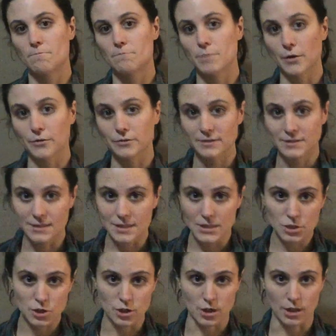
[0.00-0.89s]
Both
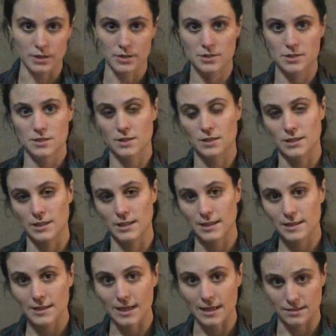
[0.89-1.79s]
disjuncts
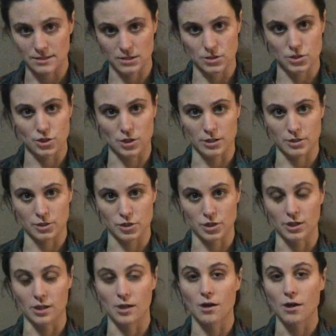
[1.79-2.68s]
in that
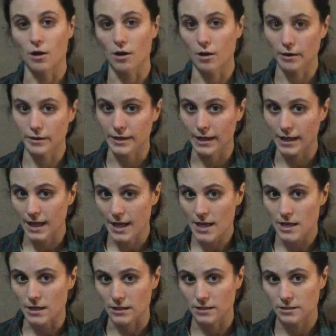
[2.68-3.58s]
disjunction are
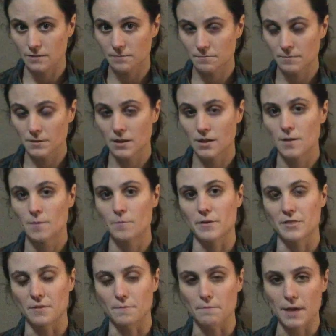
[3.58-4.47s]
negated,
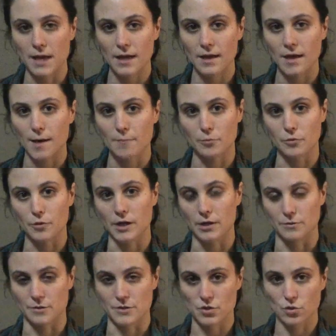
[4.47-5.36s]
but the main
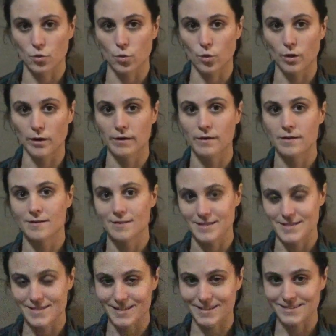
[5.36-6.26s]
operator is or.
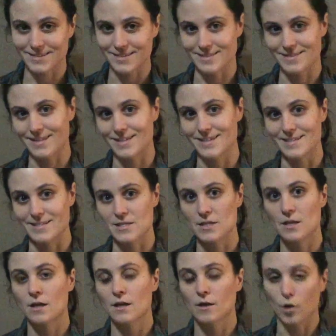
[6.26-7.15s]
The sentence
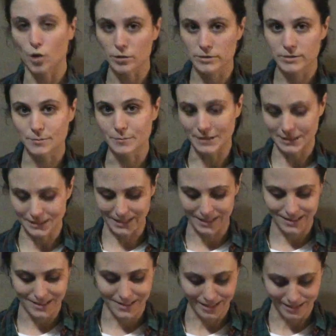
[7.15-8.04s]
is
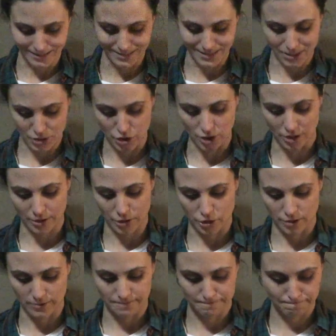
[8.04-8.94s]
ultimately a
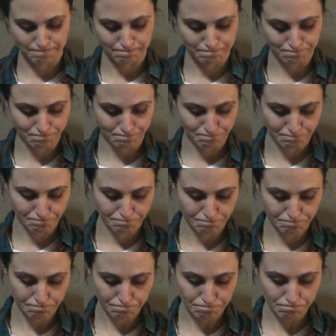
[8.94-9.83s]
disjunction.
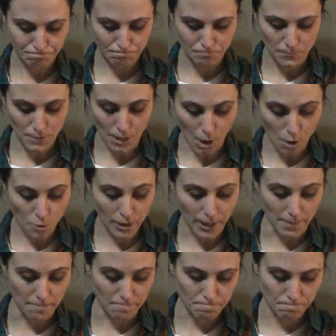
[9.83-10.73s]

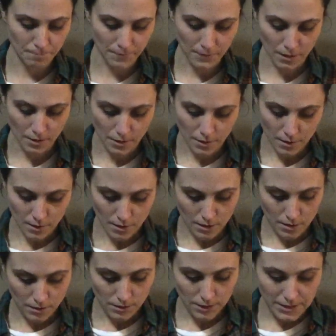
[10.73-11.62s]
Okay,
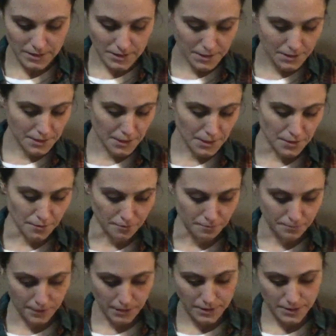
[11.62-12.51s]
let's
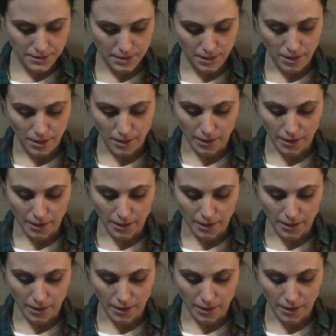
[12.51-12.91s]
continue. Let's